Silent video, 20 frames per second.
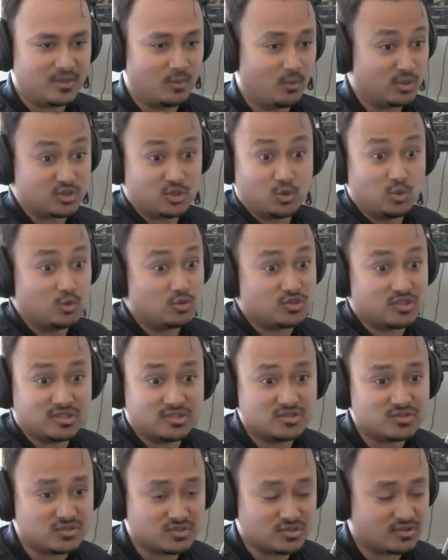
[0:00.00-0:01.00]
What's yeah. cool
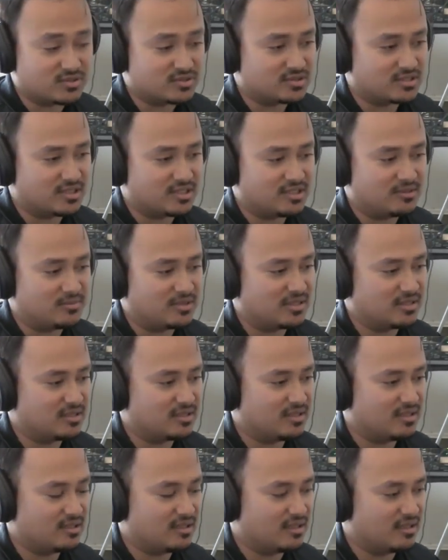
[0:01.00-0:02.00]
changes all the time and,
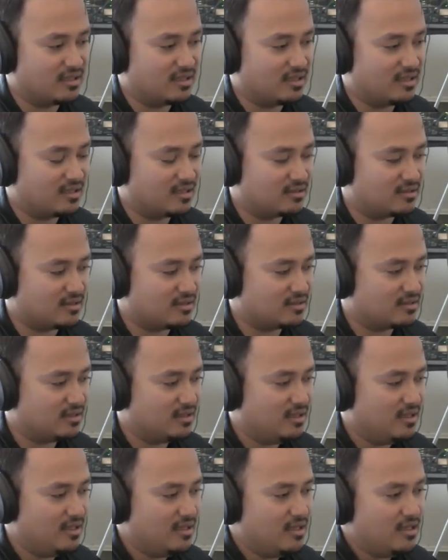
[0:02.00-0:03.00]
and and I think
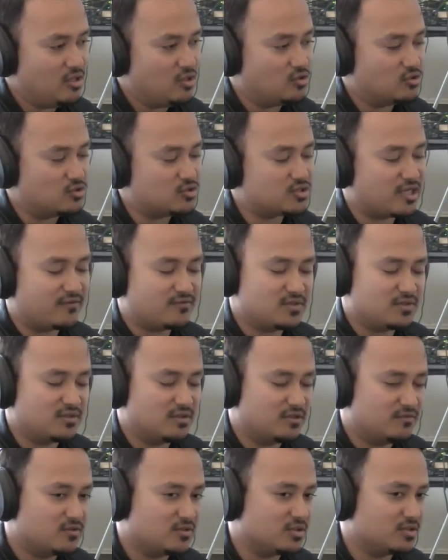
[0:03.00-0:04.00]
you just have to
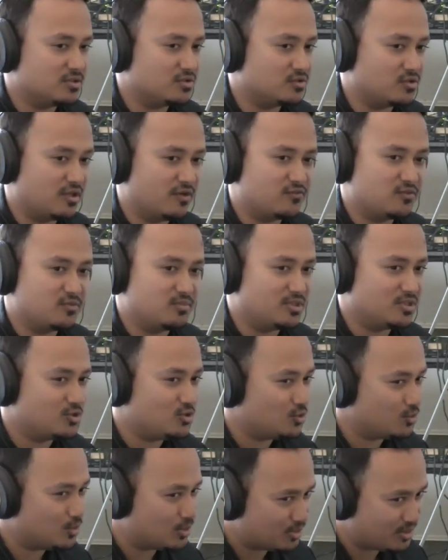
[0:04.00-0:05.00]
live a little. You have to be a
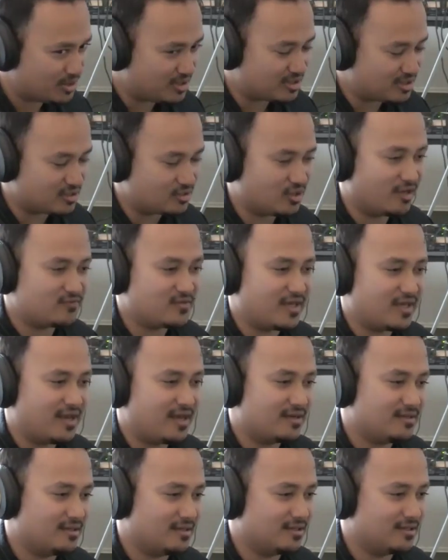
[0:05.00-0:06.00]
human being and you have to
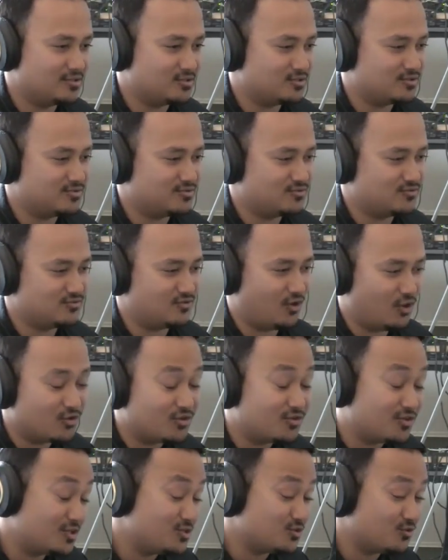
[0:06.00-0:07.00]
analyze all the
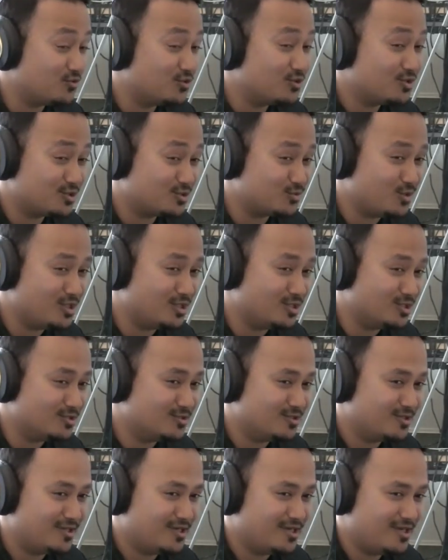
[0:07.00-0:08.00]
things you're feeling as well.
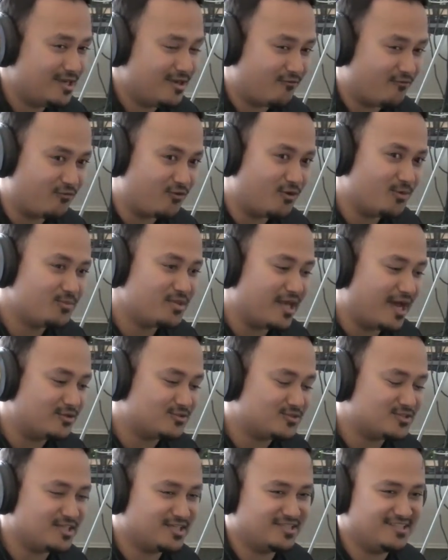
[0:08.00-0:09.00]
Yeah. From the
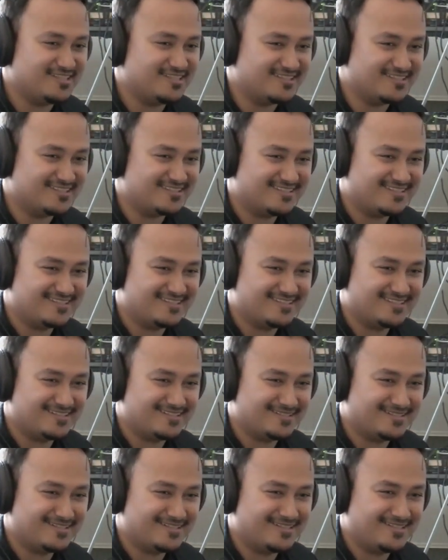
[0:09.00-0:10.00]
outside in.
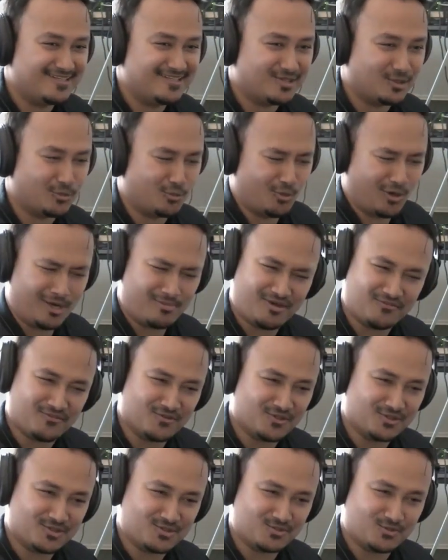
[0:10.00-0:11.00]
Like why am I
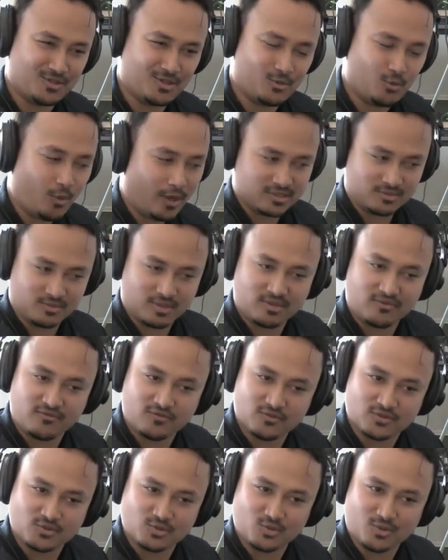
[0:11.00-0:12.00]
feeling this way? Why is make me
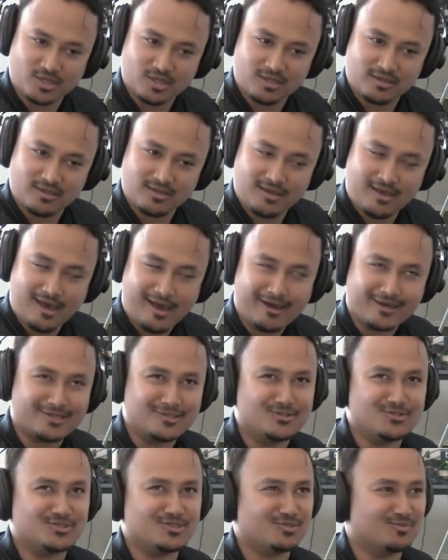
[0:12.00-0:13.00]
feel this way? How can I
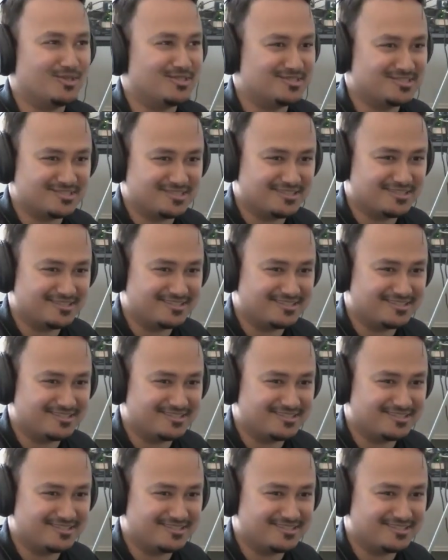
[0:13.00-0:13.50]
use this in my design?